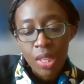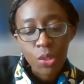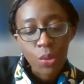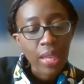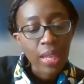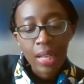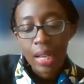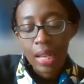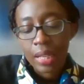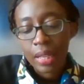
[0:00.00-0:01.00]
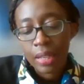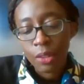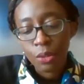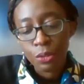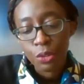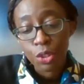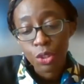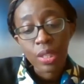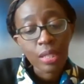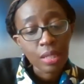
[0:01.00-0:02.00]
So again, a new
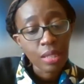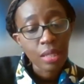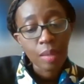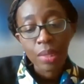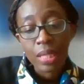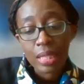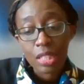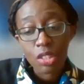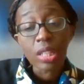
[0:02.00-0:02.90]
future is sustainability,